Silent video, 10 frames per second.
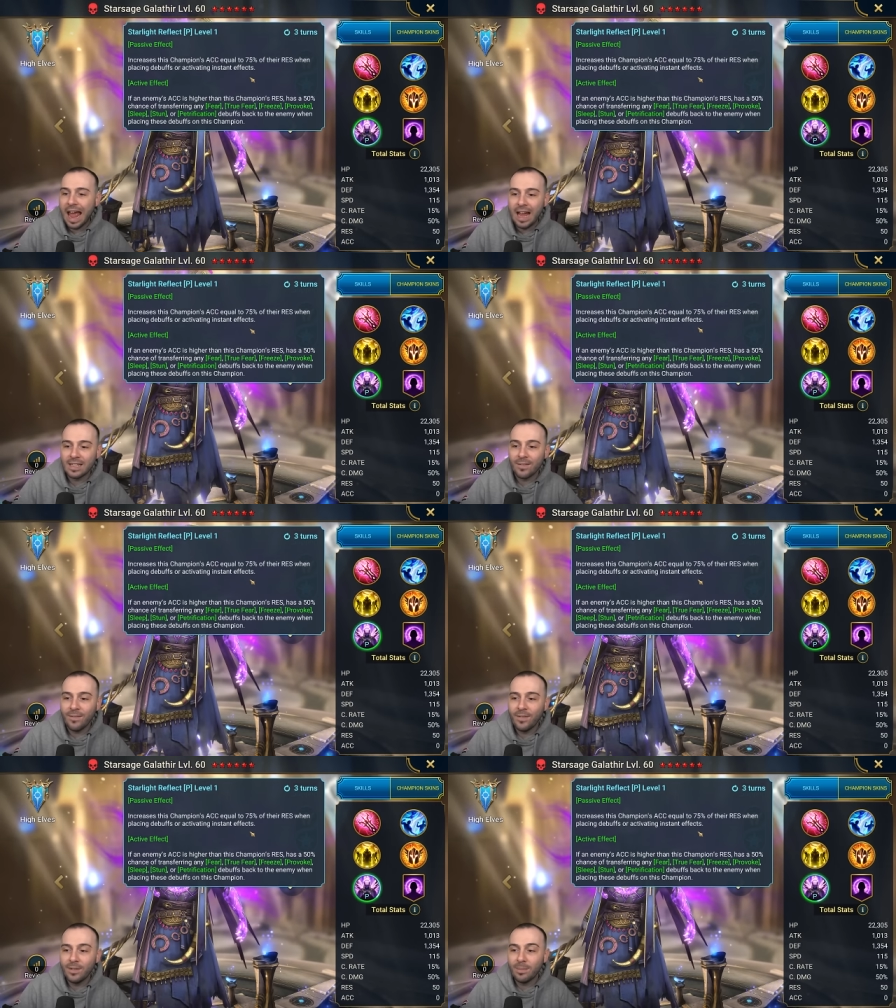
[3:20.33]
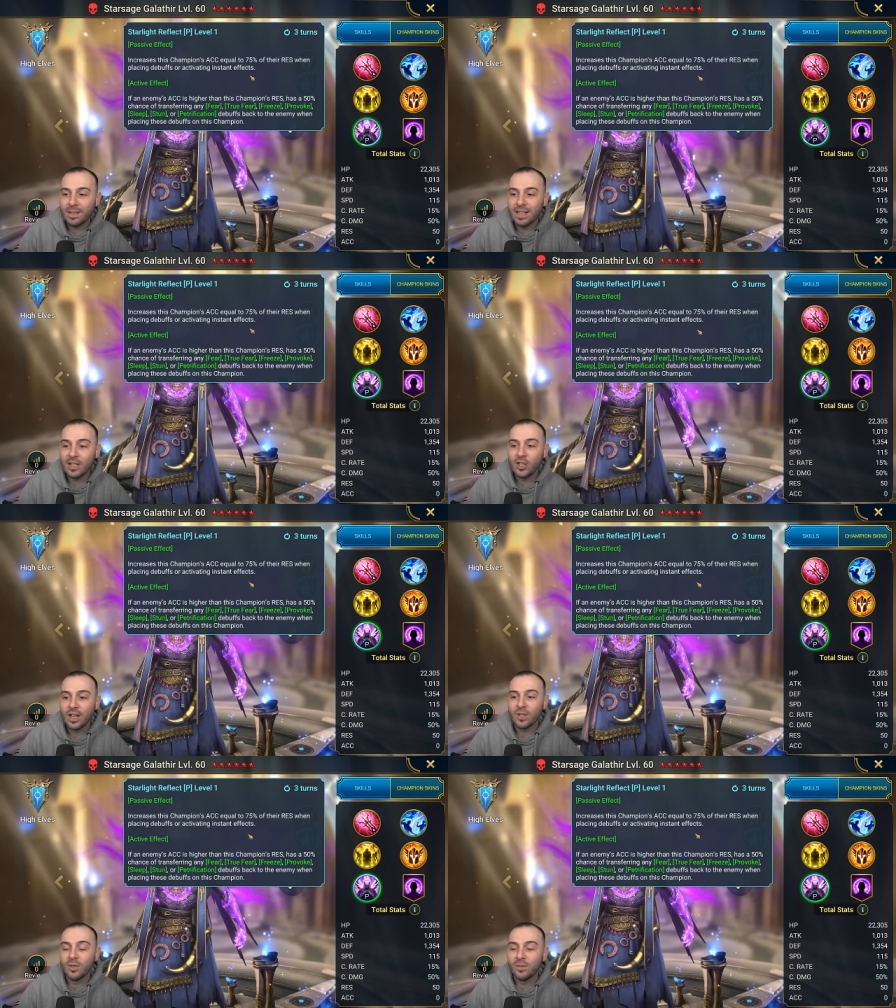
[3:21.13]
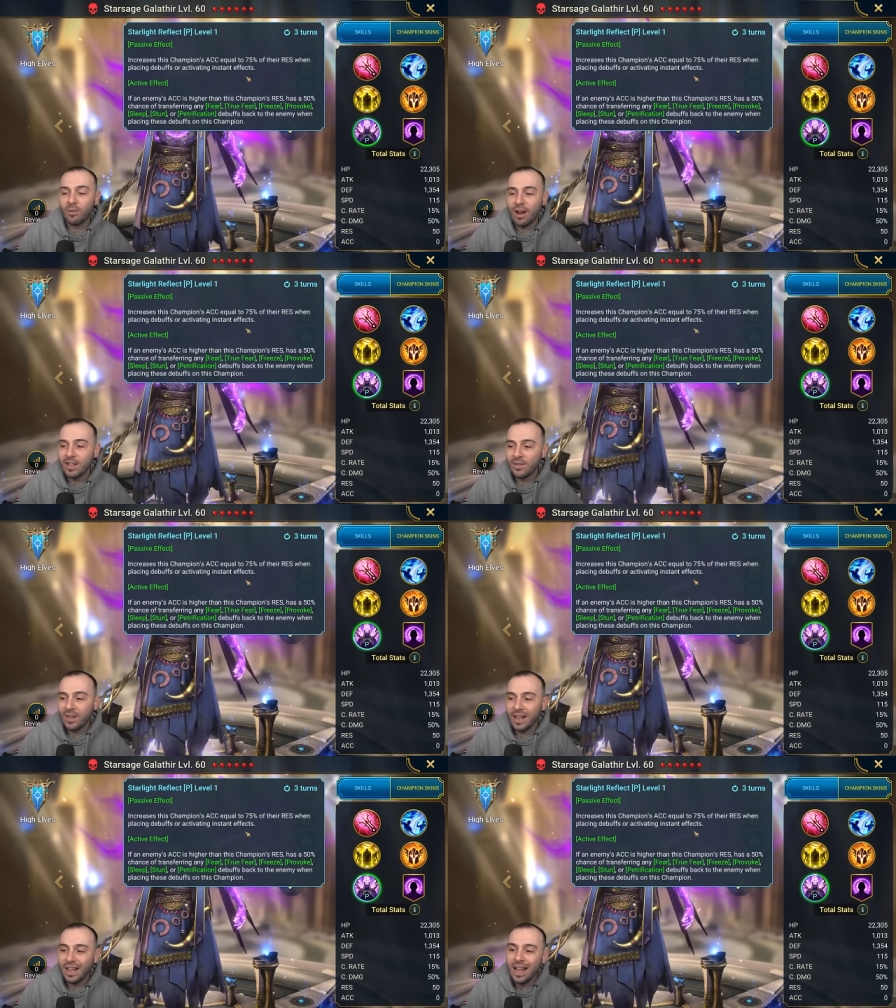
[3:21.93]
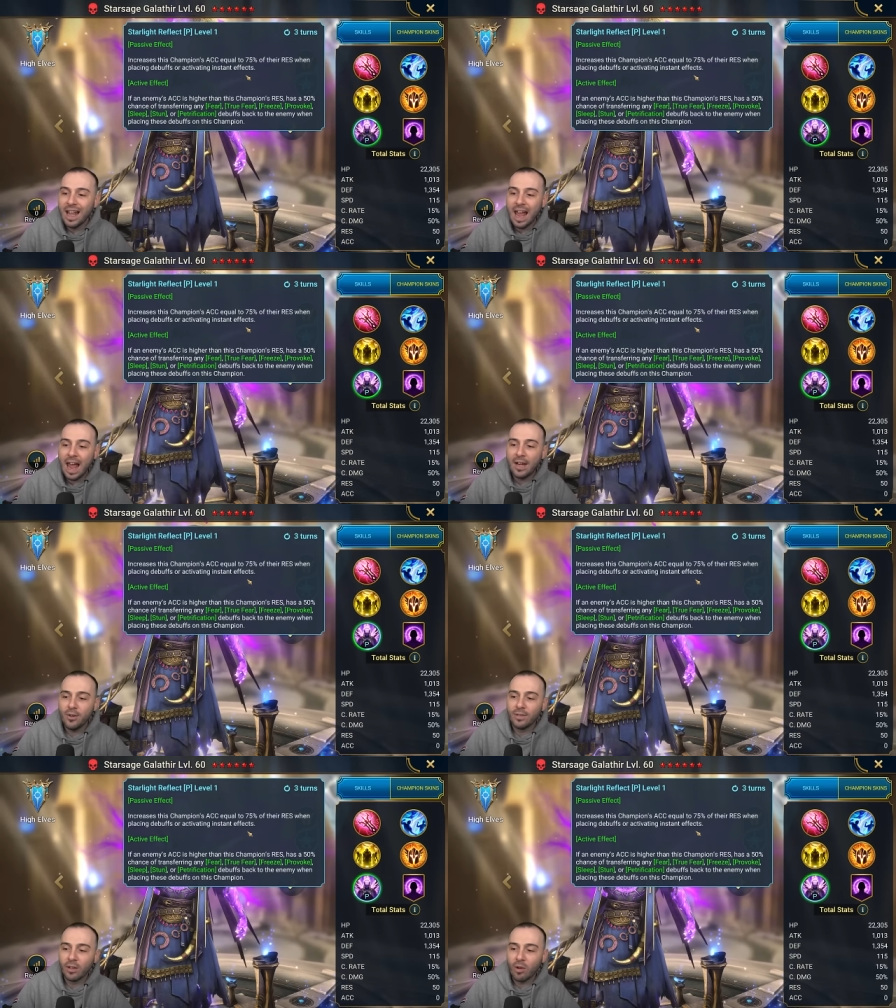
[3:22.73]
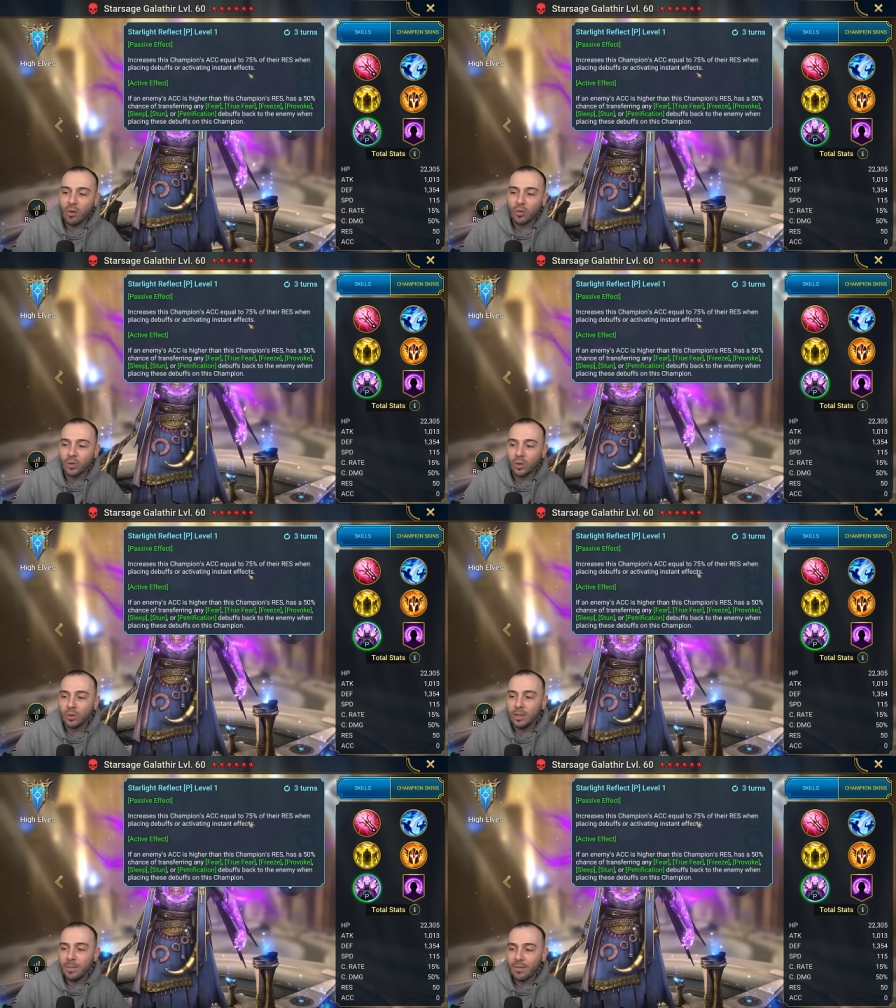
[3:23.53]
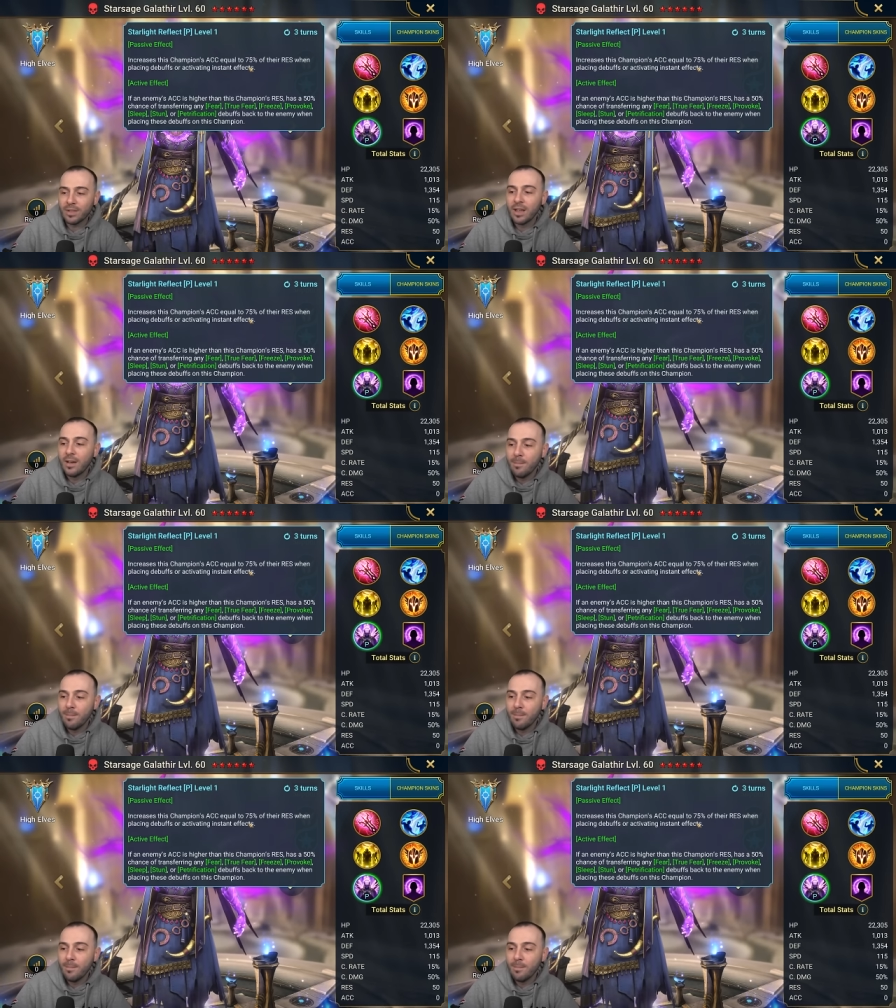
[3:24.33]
has a 50% chance of transferring any of the crowd control debuffs